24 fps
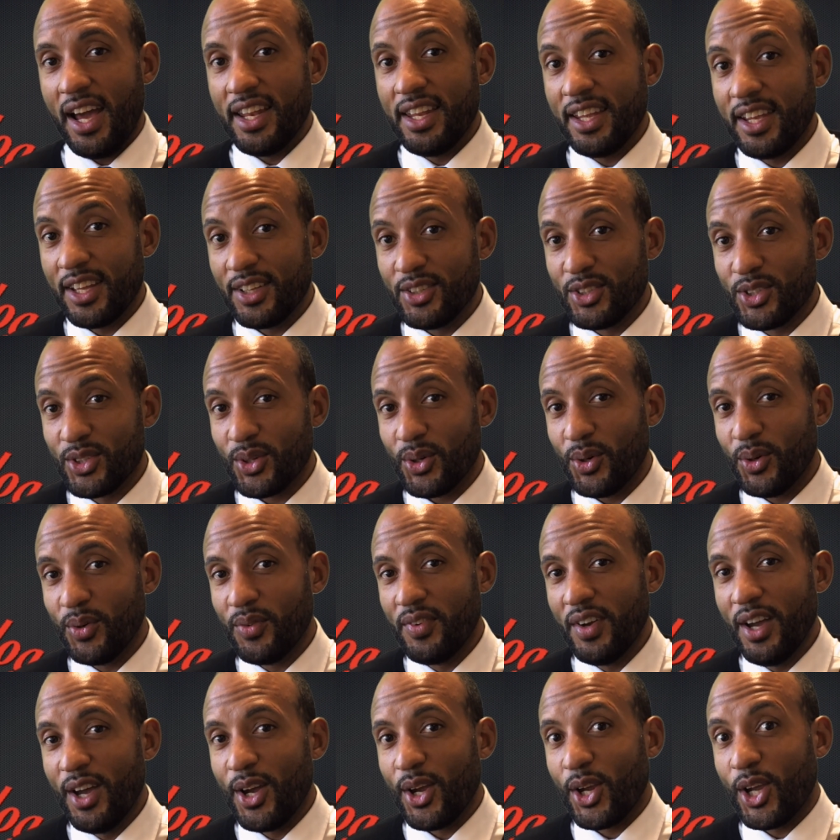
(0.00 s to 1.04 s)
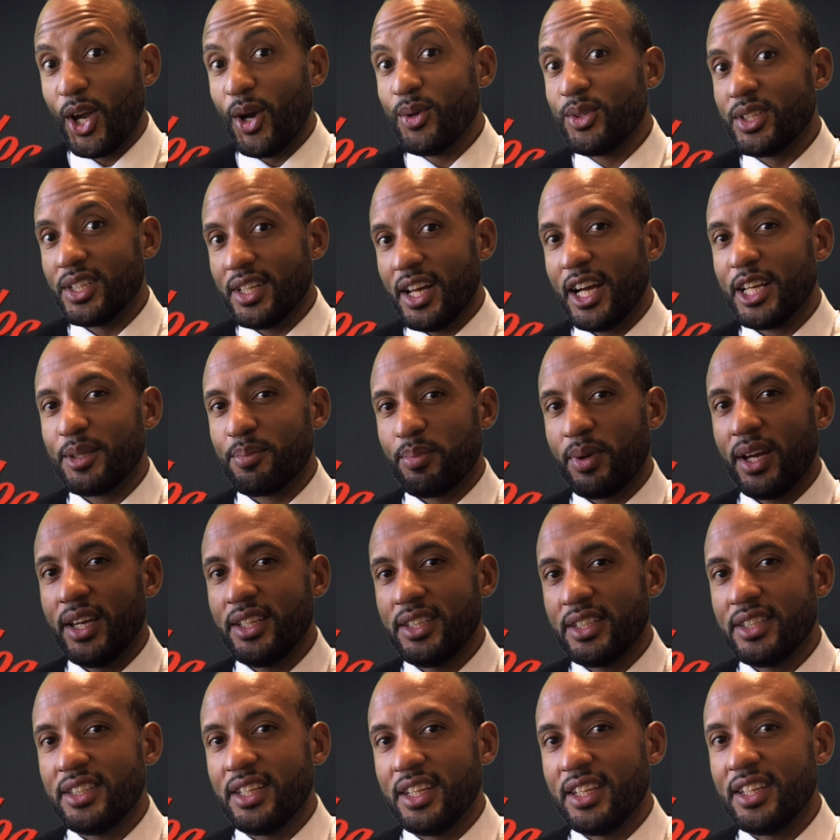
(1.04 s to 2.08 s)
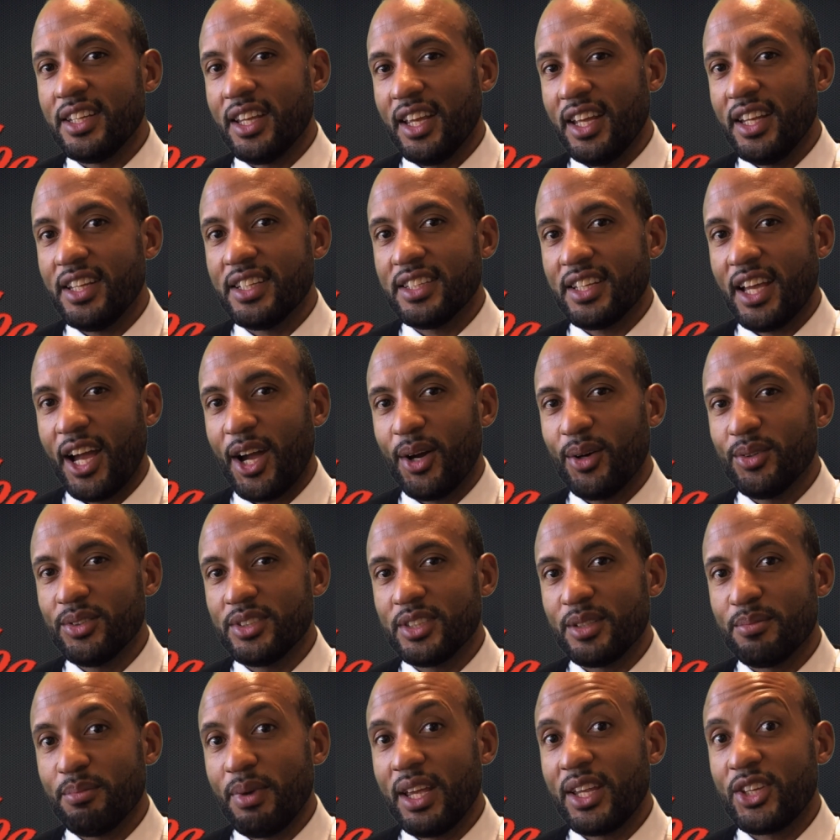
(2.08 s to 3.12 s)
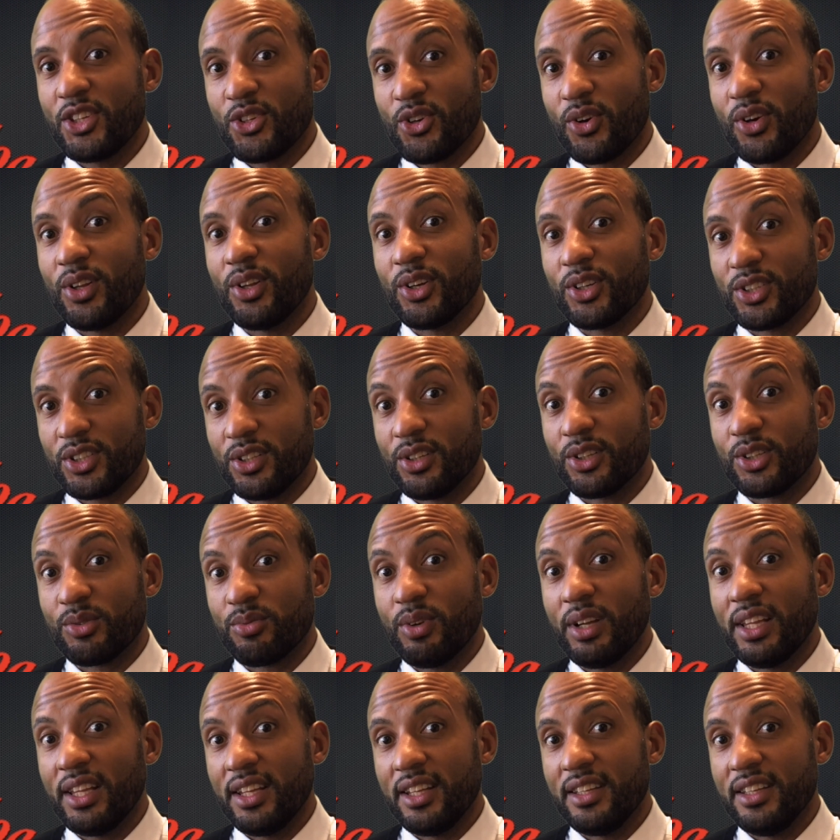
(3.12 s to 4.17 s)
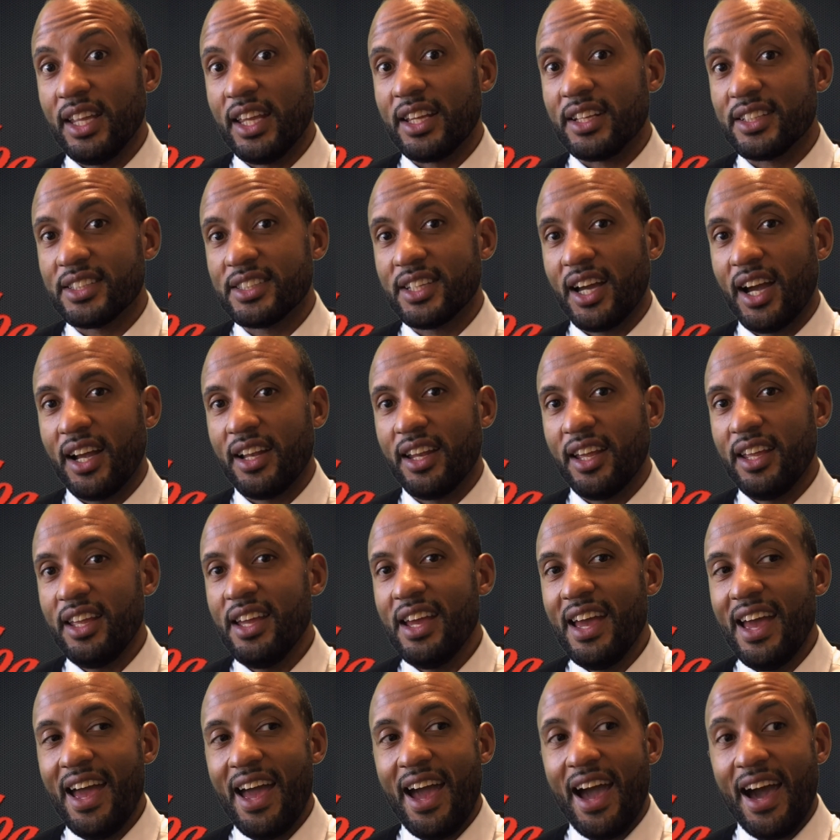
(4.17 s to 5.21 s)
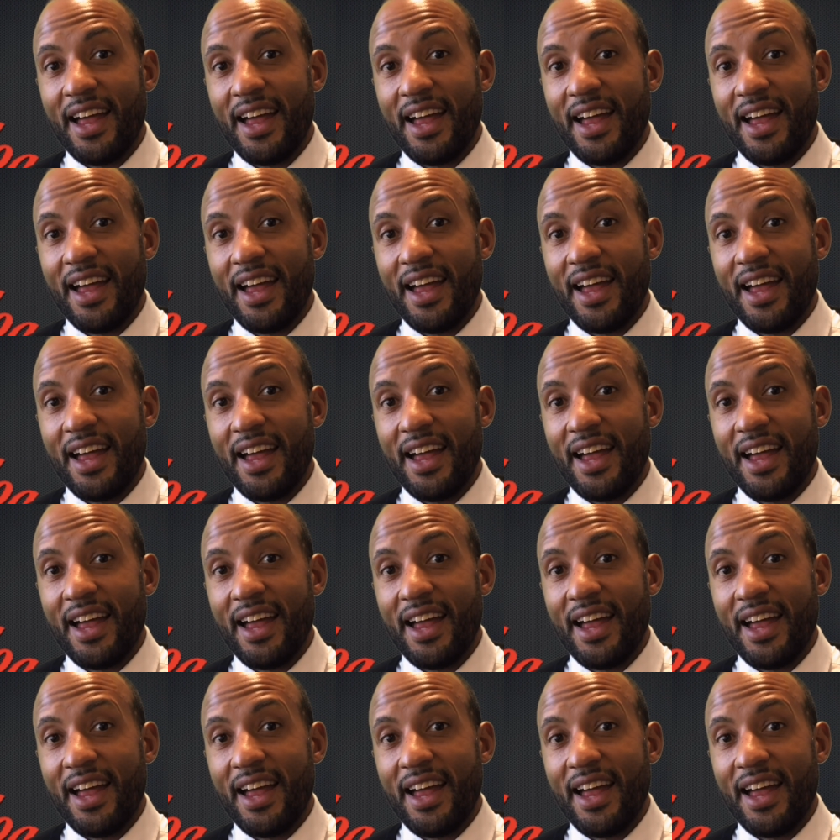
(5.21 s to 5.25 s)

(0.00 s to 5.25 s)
and he can sort of go to nice places in his house and make sure it looks really neat and tidy.